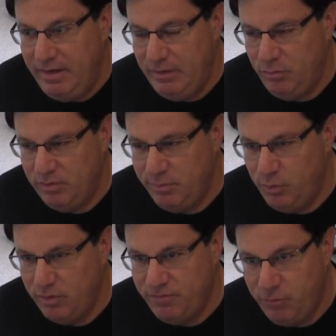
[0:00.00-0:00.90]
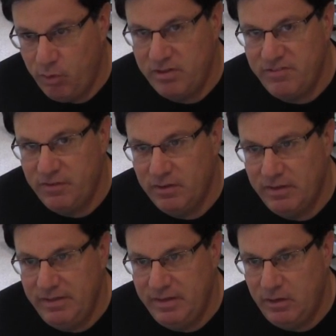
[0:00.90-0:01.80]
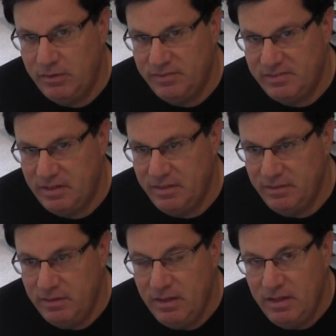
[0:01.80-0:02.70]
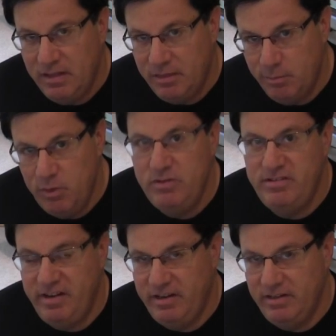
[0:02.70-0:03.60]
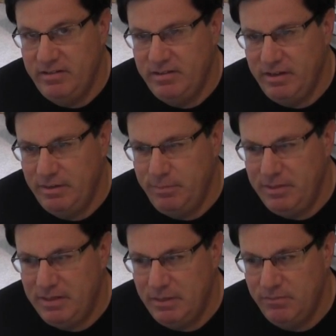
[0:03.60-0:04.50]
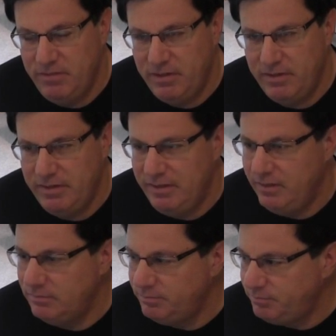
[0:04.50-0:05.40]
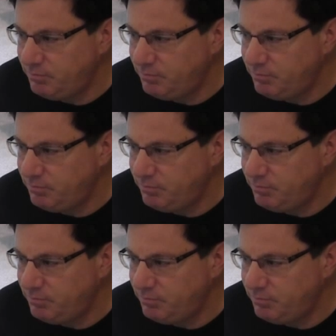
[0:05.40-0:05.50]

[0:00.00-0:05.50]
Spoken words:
and was more forceful, and then all of a sudden the mood changed and it became very